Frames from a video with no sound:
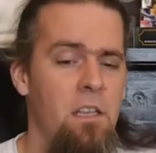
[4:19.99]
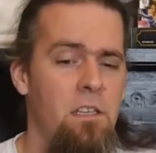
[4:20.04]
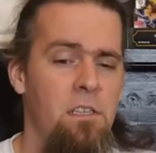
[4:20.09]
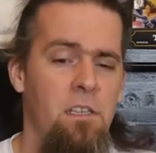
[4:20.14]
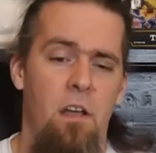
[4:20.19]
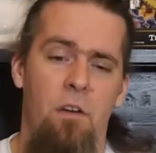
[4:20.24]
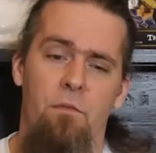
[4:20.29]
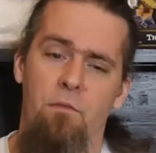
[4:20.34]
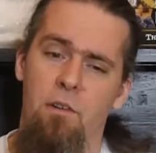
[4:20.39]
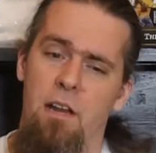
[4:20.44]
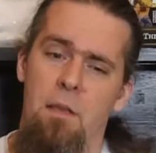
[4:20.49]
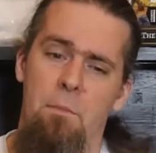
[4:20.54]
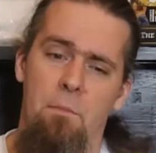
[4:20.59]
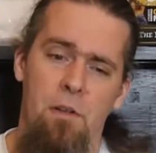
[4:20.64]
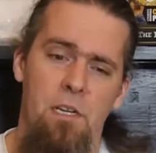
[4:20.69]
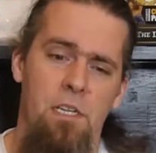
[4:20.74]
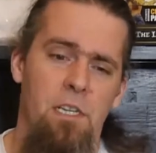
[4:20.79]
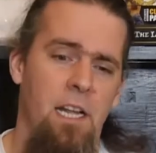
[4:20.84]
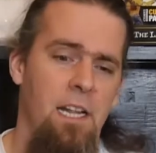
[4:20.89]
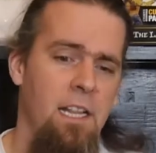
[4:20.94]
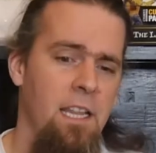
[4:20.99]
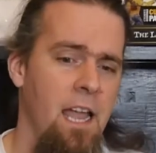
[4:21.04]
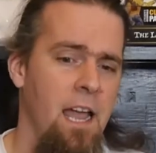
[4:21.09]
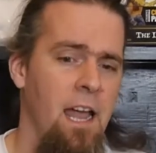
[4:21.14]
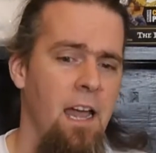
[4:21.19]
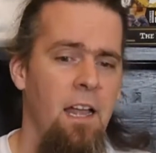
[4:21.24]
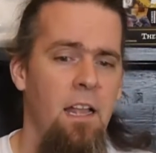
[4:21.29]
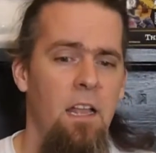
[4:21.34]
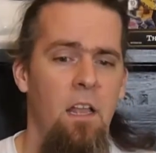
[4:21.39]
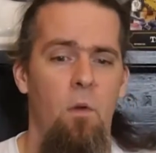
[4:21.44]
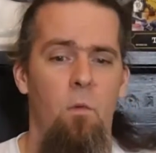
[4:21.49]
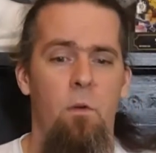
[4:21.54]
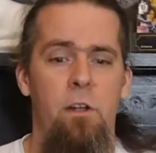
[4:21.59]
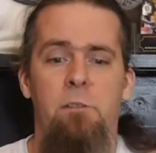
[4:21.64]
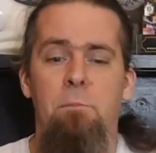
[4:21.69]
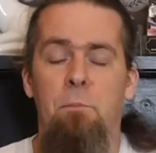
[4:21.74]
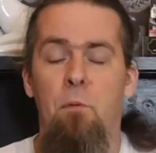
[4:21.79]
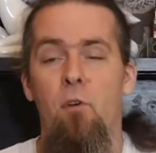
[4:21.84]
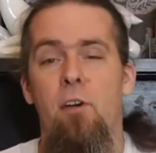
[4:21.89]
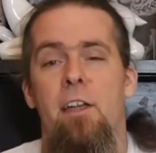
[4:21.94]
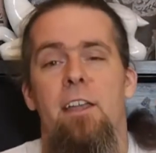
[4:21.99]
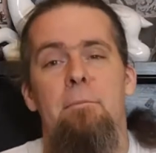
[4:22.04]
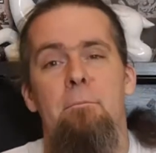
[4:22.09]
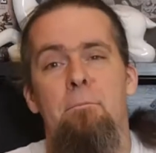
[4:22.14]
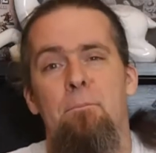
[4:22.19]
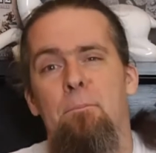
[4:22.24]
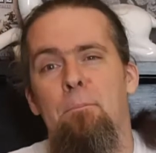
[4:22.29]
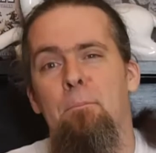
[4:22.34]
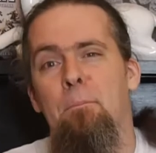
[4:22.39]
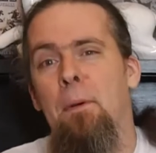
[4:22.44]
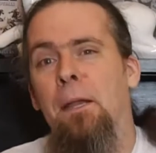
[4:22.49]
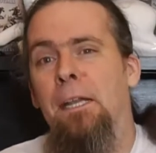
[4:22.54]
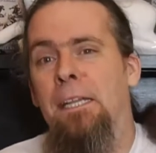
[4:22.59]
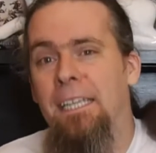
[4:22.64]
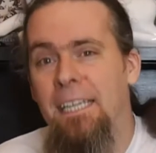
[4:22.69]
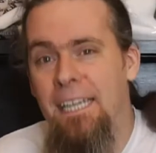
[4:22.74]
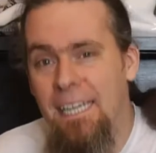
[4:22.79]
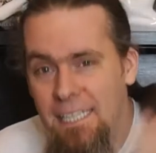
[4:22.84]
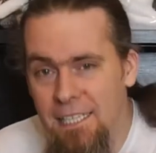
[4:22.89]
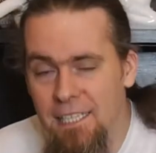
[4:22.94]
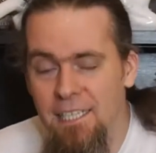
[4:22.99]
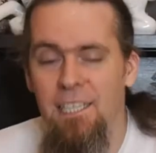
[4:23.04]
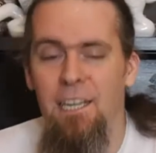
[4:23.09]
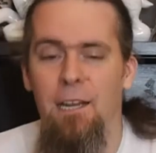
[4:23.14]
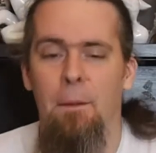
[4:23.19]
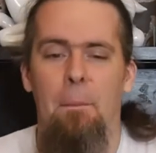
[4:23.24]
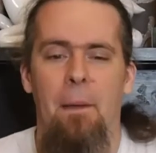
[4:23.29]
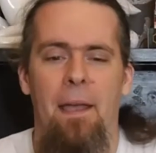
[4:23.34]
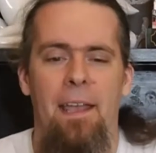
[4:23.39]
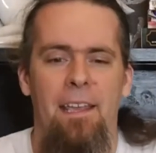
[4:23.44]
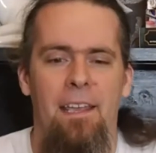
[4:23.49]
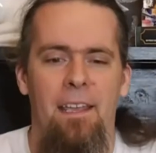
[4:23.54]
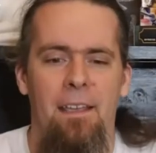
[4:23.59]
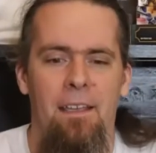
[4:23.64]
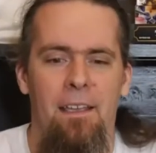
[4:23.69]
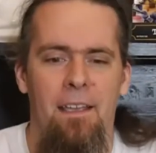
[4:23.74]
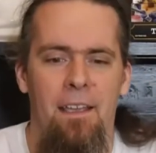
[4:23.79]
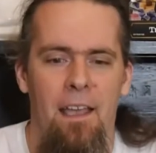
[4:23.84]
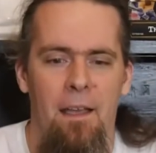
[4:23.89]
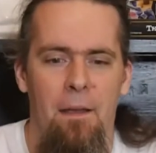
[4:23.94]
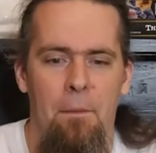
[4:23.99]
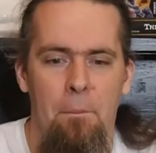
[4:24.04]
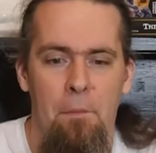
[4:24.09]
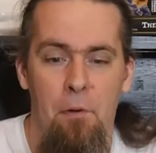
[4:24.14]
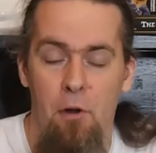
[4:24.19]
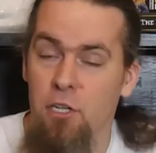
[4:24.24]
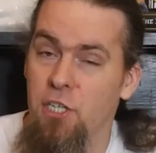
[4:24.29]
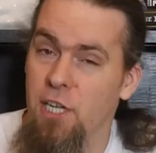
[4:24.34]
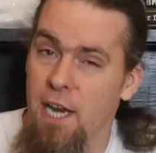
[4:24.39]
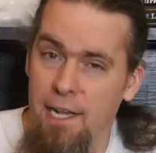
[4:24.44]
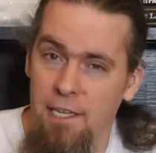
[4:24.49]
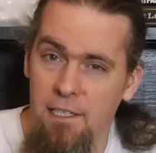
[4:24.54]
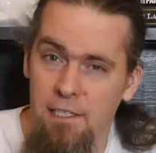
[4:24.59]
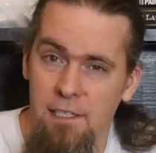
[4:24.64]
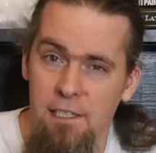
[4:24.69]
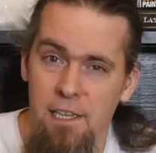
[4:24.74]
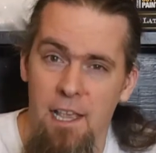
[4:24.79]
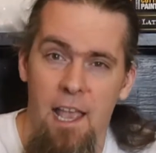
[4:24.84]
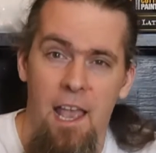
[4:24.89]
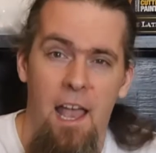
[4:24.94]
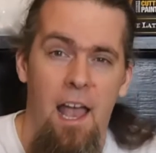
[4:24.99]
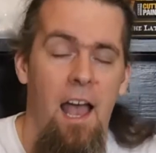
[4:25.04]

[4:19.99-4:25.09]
So I really appreciate that, which brought in Peninsula Painting Projects.